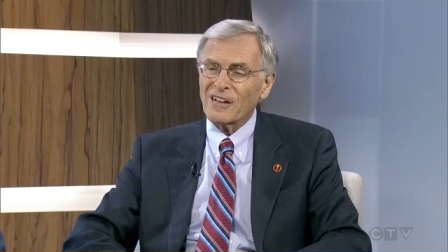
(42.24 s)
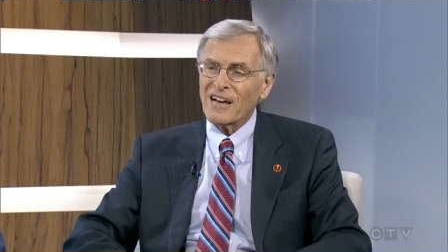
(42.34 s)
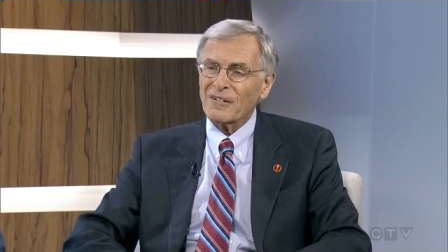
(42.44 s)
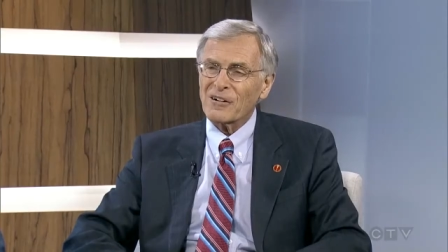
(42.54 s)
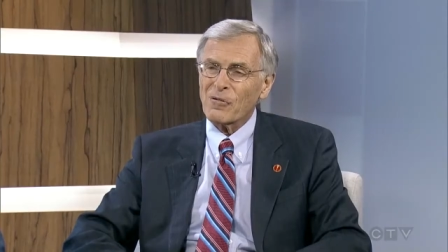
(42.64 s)

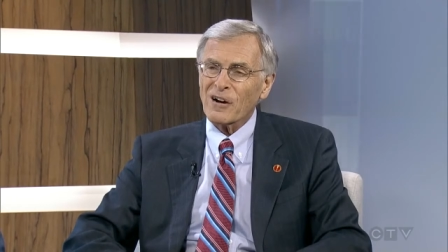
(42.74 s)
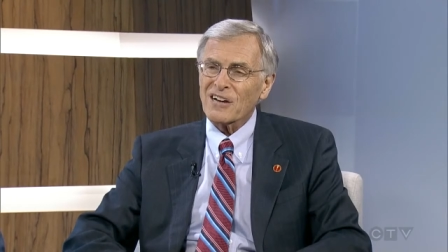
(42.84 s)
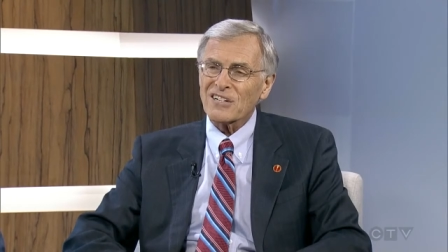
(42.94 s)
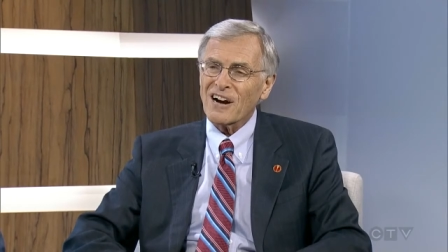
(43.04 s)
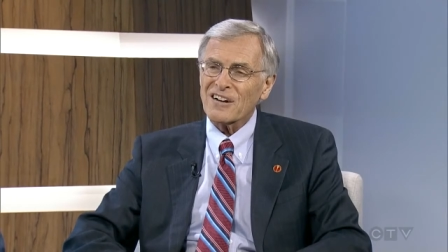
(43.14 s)
I'm going to work
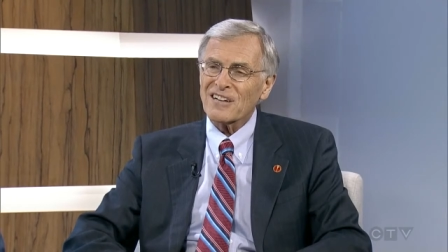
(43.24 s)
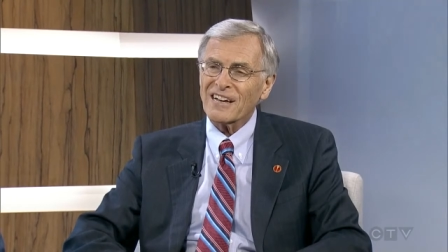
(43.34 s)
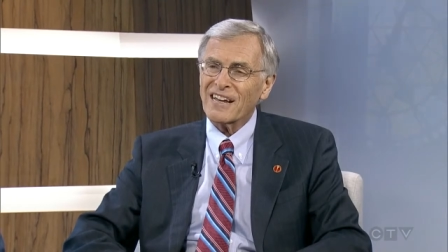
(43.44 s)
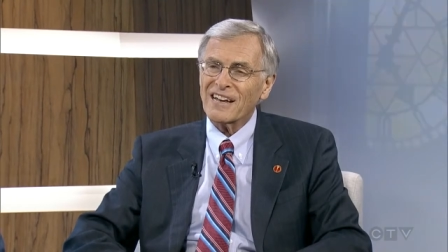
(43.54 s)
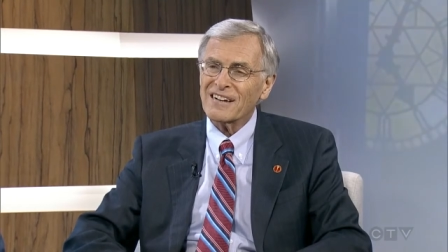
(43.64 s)
as hard as I
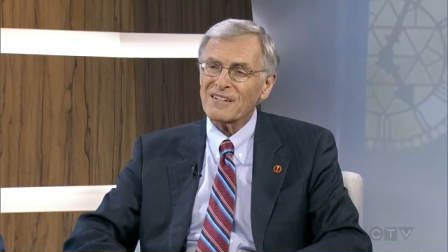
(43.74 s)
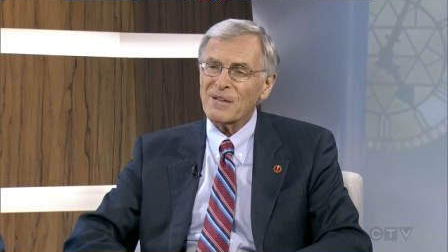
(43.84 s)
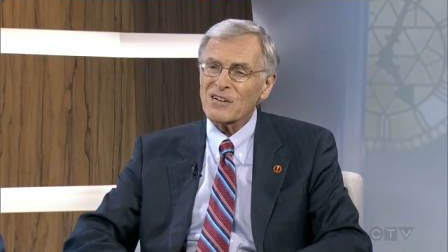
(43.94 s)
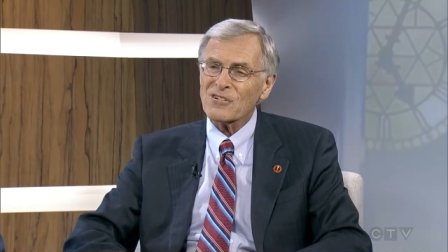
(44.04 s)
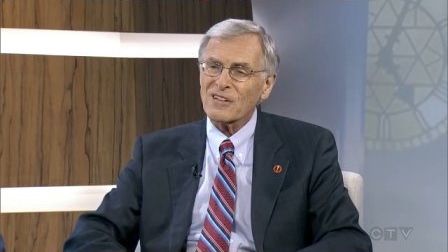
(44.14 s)
can to
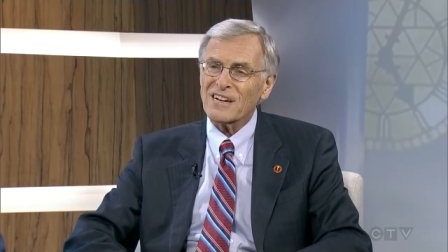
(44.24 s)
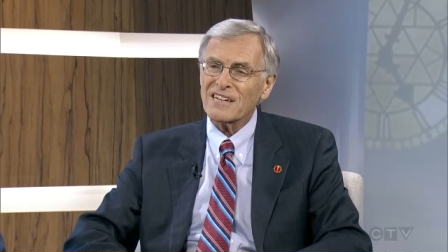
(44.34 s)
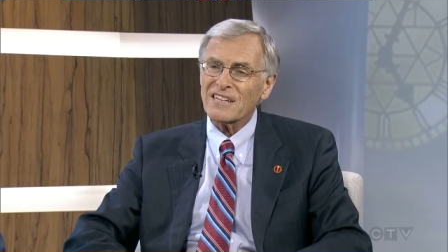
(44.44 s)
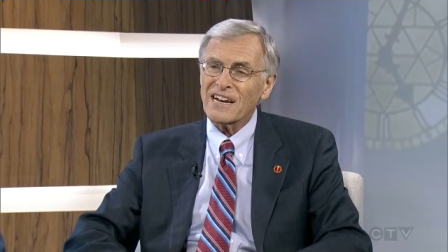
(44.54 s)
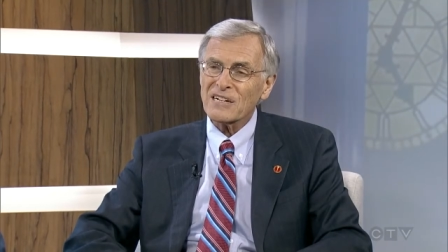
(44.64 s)
make sure that
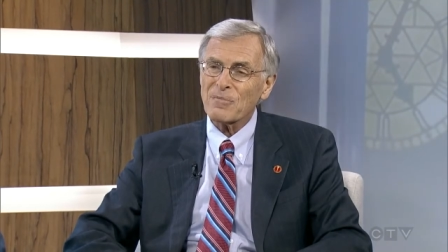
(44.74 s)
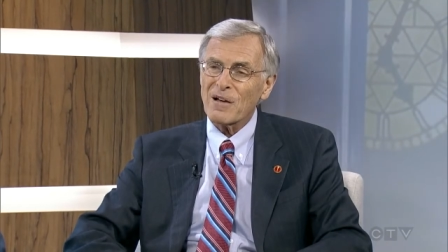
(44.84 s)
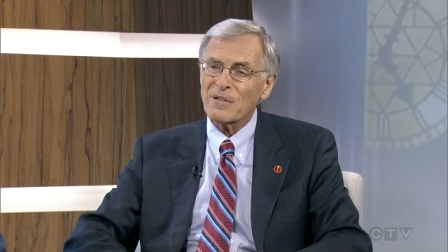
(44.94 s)
he's the next Prime